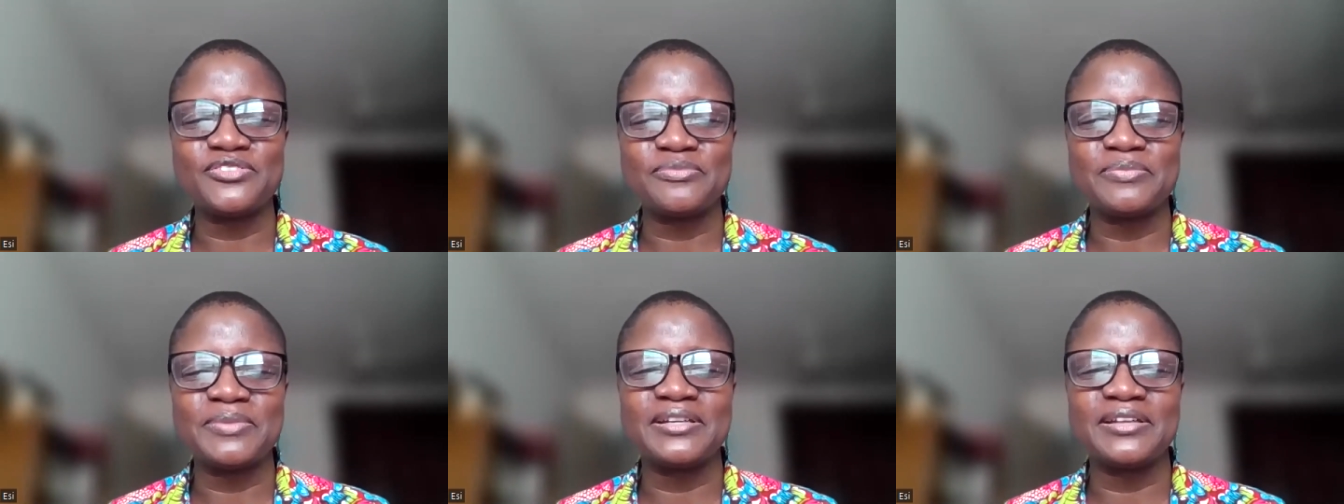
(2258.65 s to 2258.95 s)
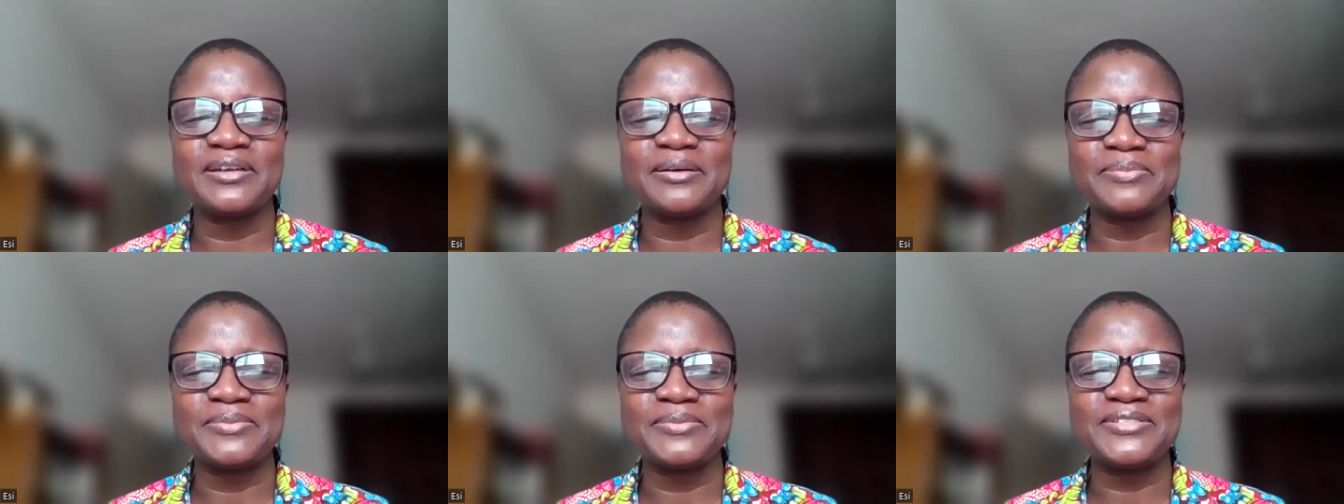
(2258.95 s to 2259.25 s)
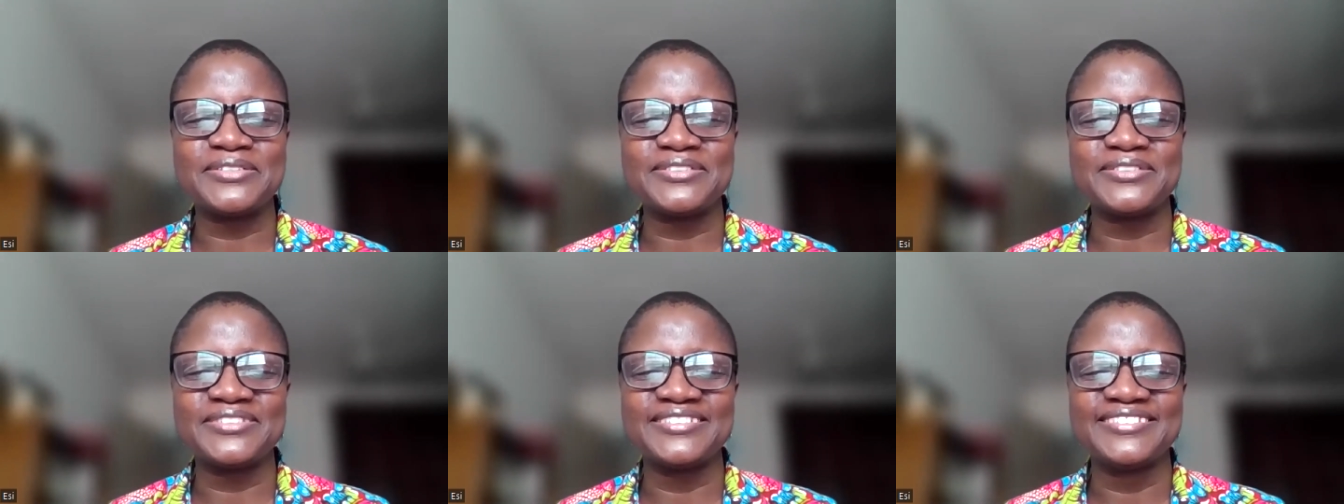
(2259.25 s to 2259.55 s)
you've been up
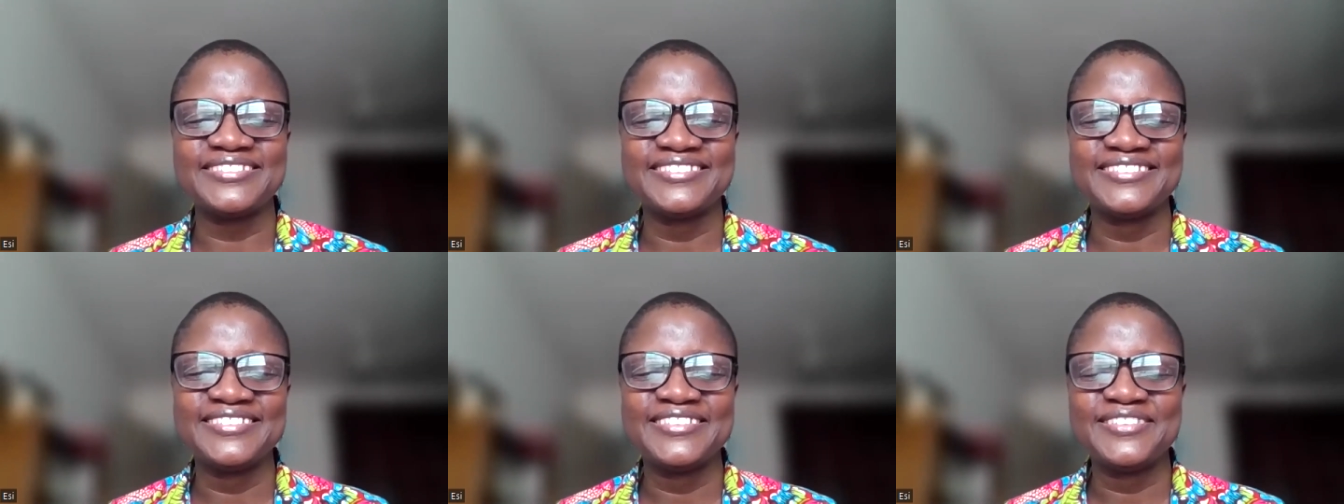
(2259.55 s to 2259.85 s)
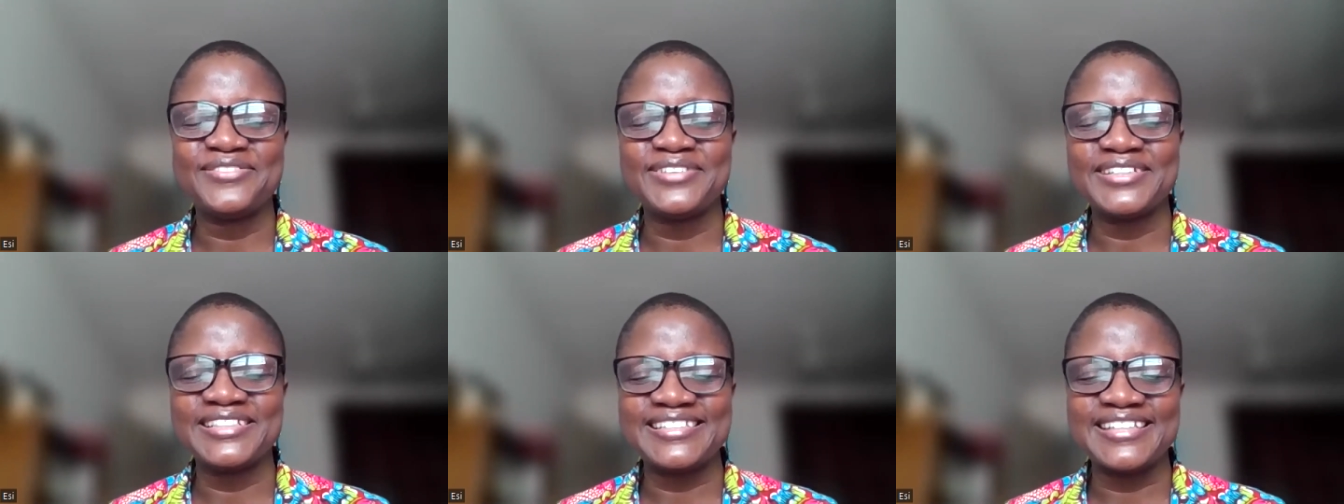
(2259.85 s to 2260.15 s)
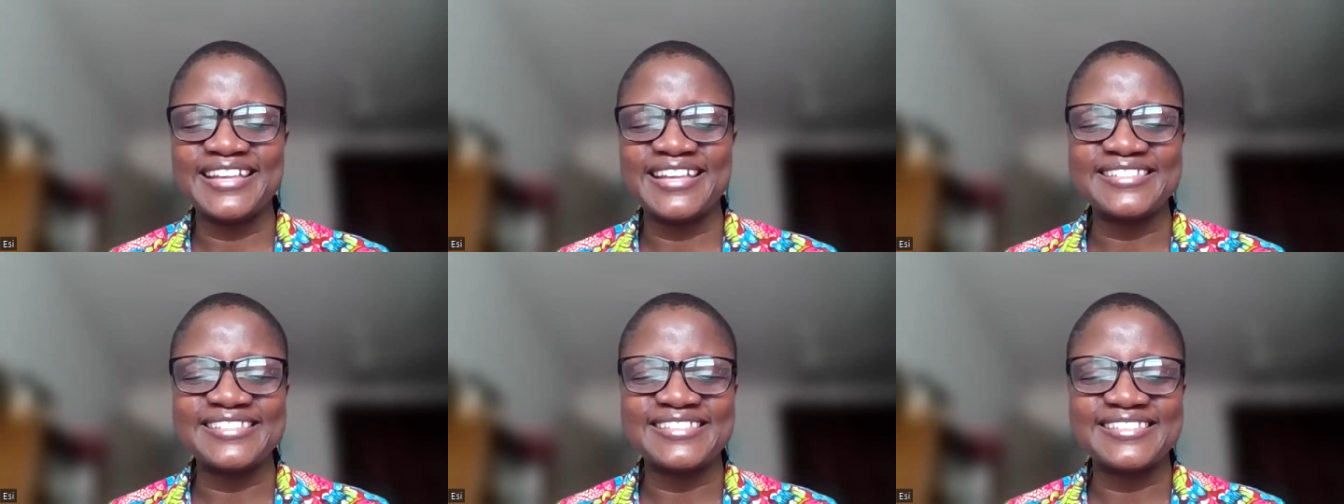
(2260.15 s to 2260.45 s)
to.
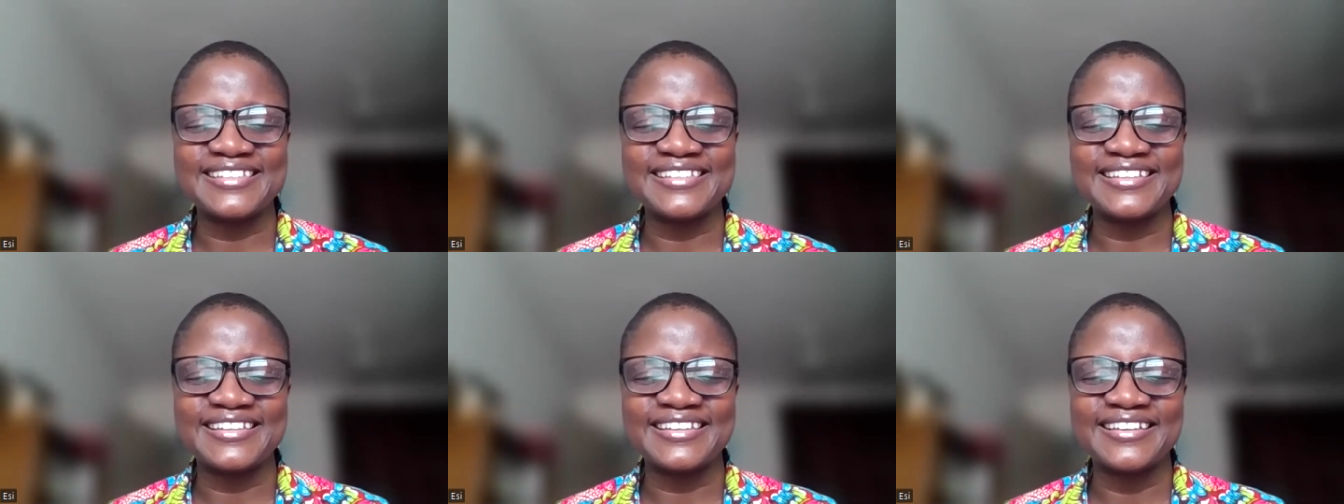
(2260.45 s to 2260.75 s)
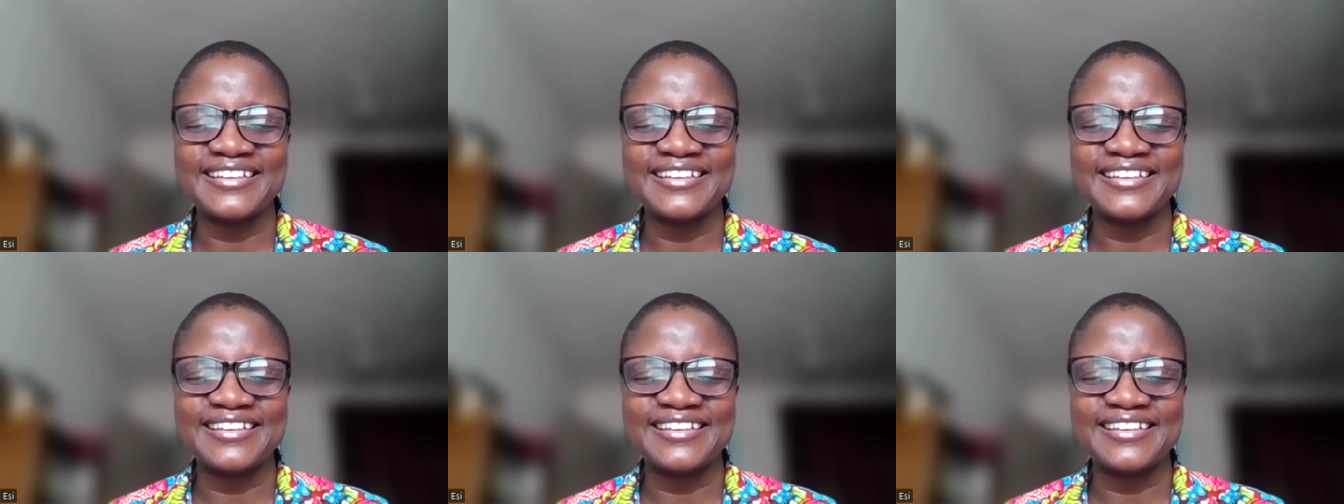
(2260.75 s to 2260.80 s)
Fantastic.